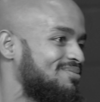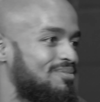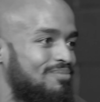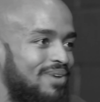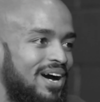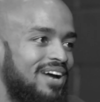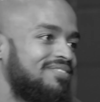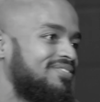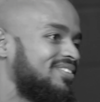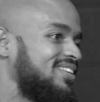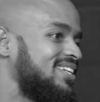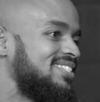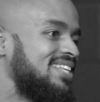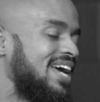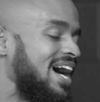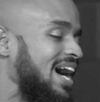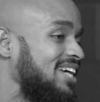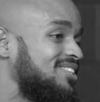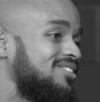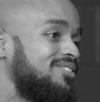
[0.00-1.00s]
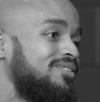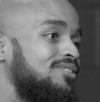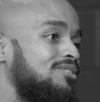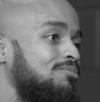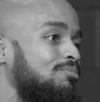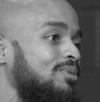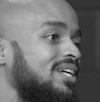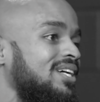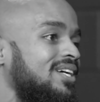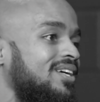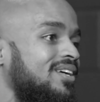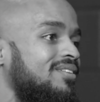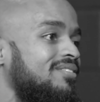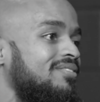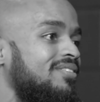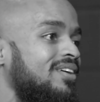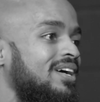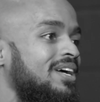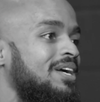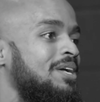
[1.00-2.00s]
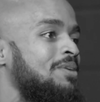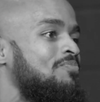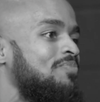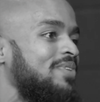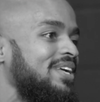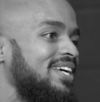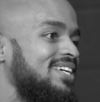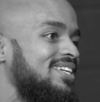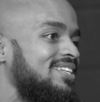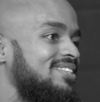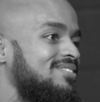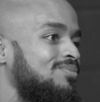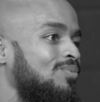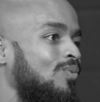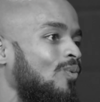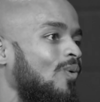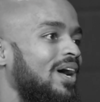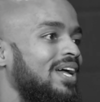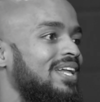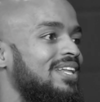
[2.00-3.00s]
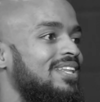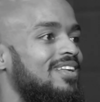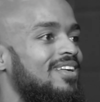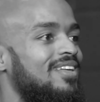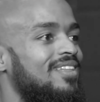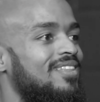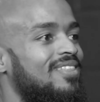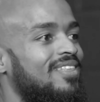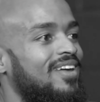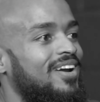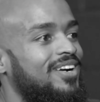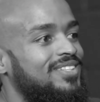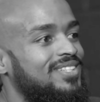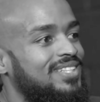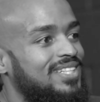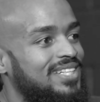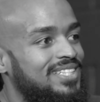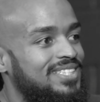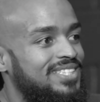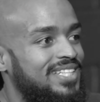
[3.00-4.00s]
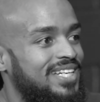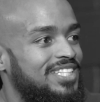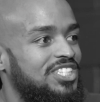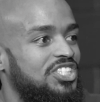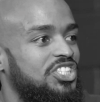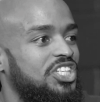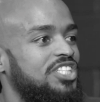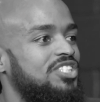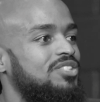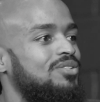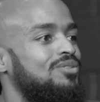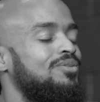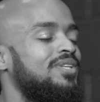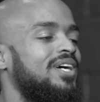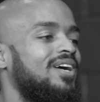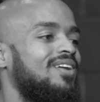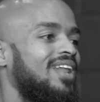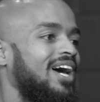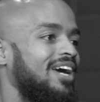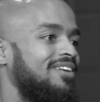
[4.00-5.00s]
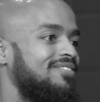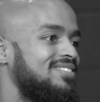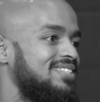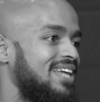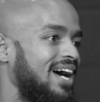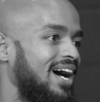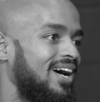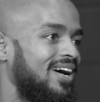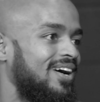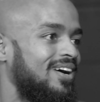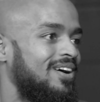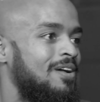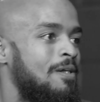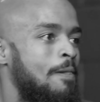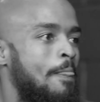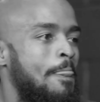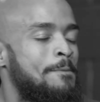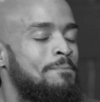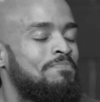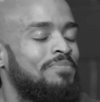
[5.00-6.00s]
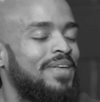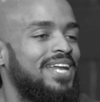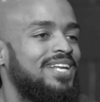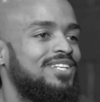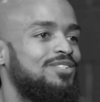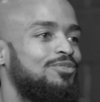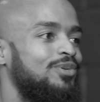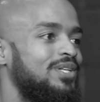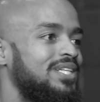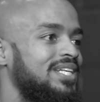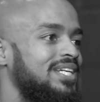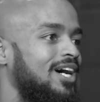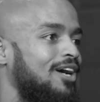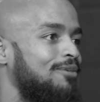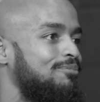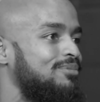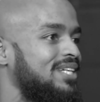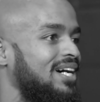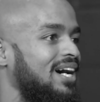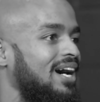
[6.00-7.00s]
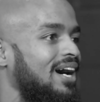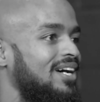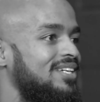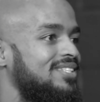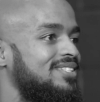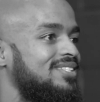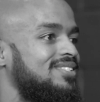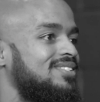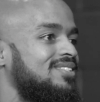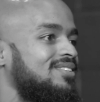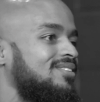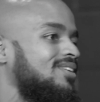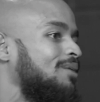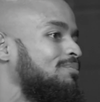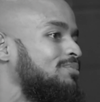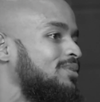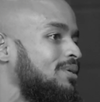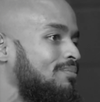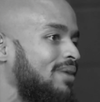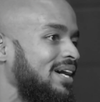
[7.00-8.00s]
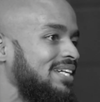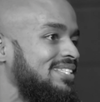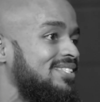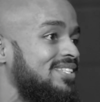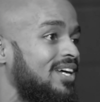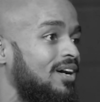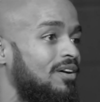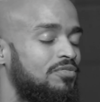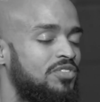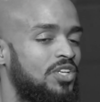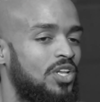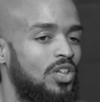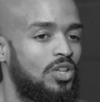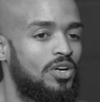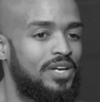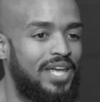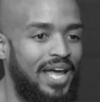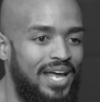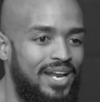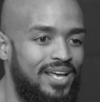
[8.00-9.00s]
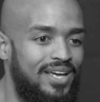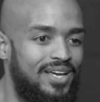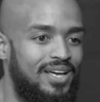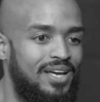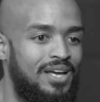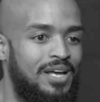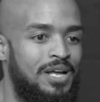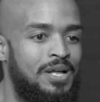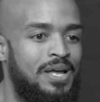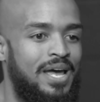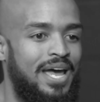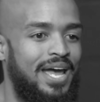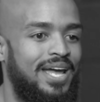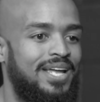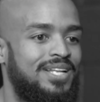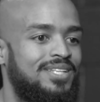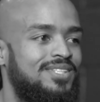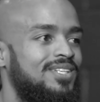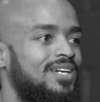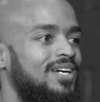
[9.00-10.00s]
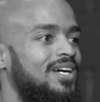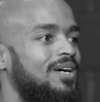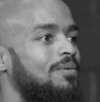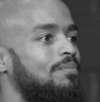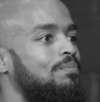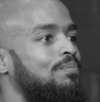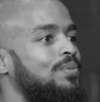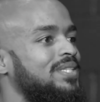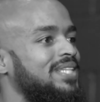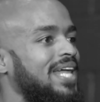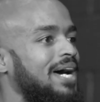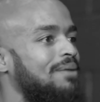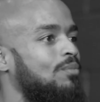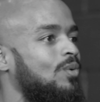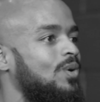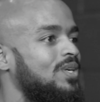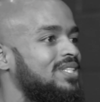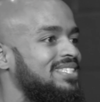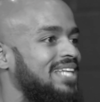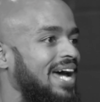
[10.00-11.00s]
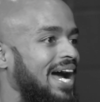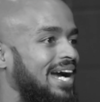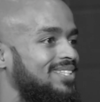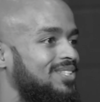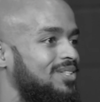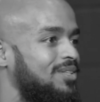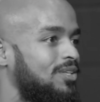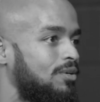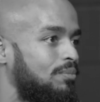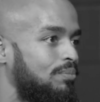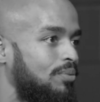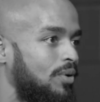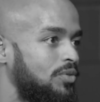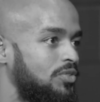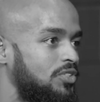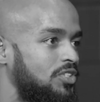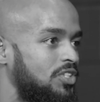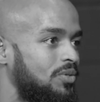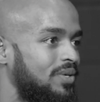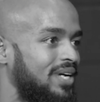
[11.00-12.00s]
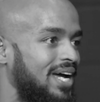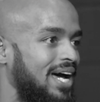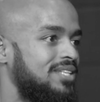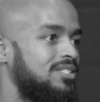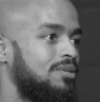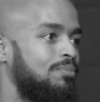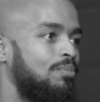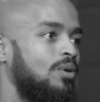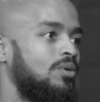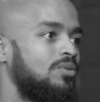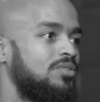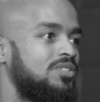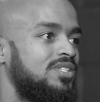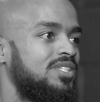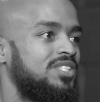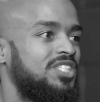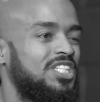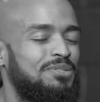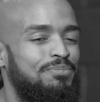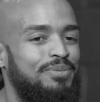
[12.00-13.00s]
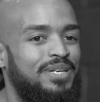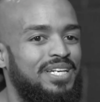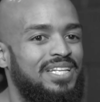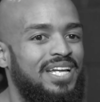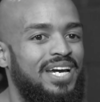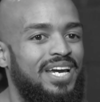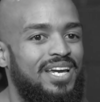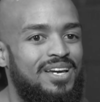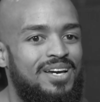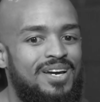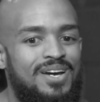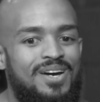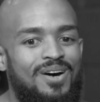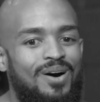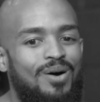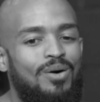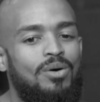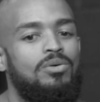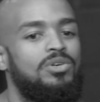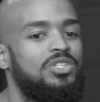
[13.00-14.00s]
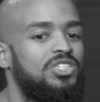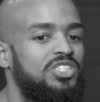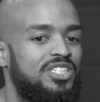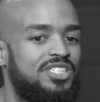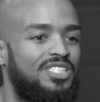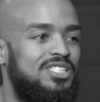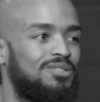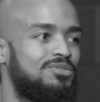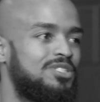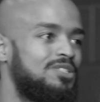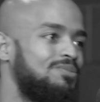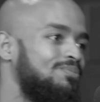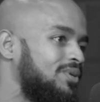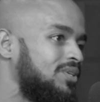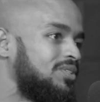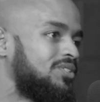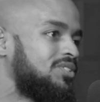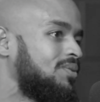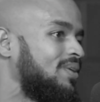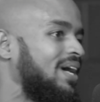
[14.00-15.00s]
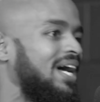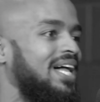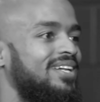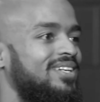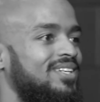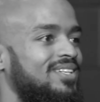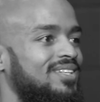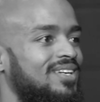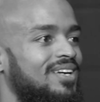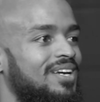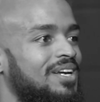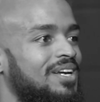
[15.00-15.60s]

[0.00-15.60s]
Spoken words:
of mindfulness, as you speak of, is what they're teaching just through their lifestyle. And it's really up to us, up to myself to look at it and to put that more tactical approach to it, as opposed to just being like, oh, it's just some spirituality.